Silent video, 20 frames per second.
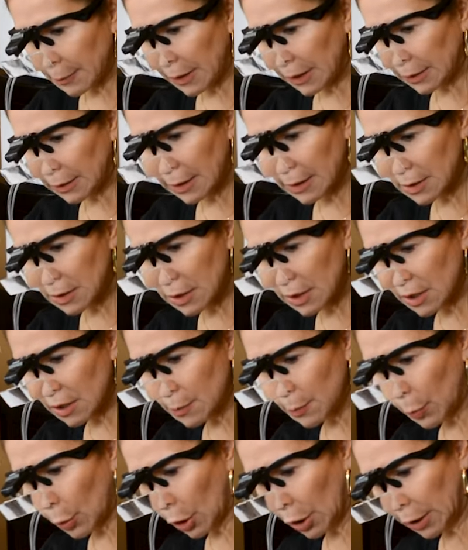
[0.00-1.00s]
mean that she is
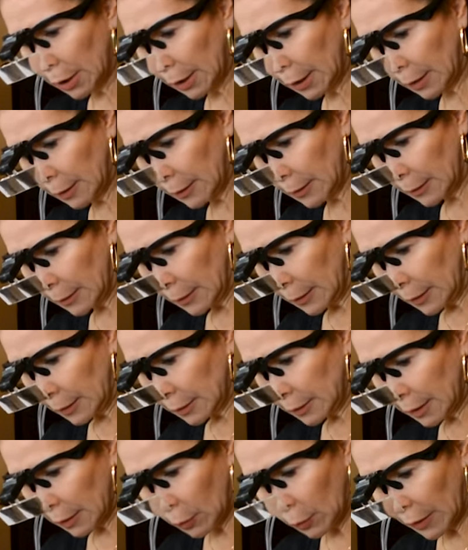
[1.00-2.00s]
burning.
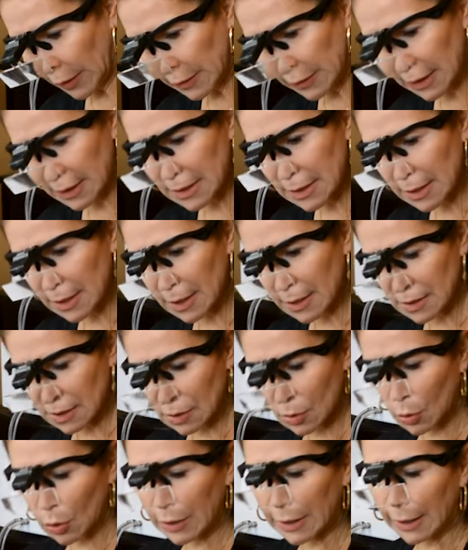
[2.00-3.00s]
The redness is
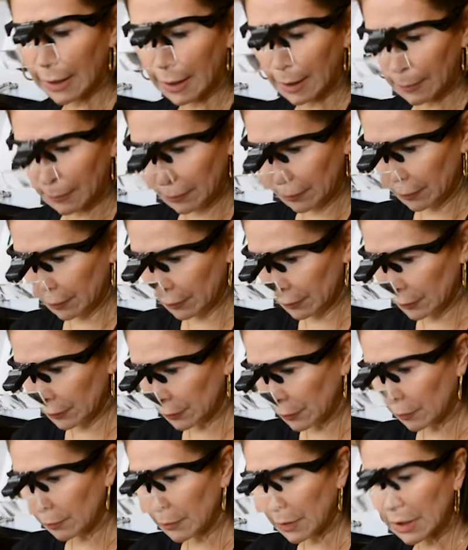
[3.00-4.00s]
okay.
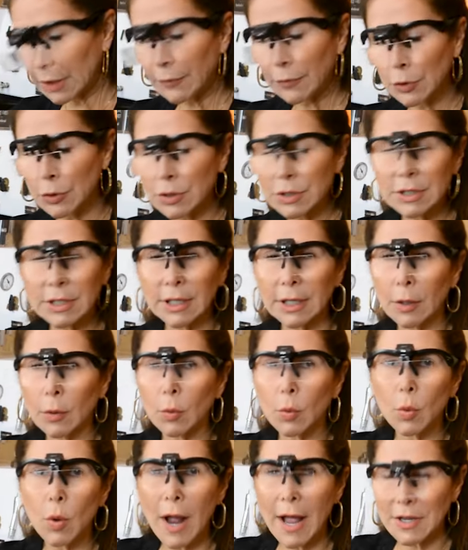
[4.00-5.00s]
But if you see
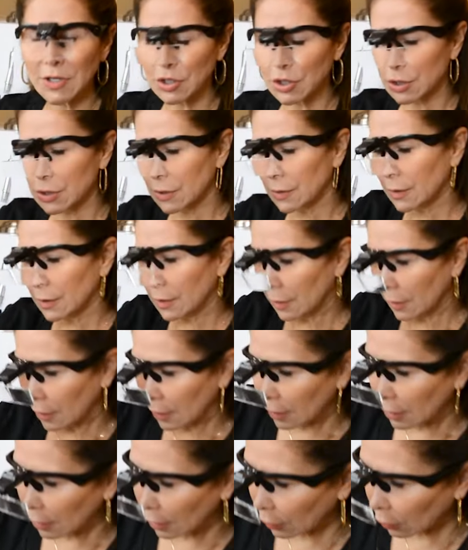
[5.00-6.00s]
rash
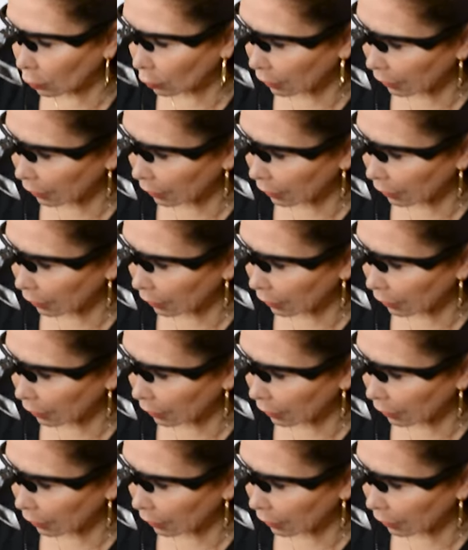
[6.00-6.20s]
or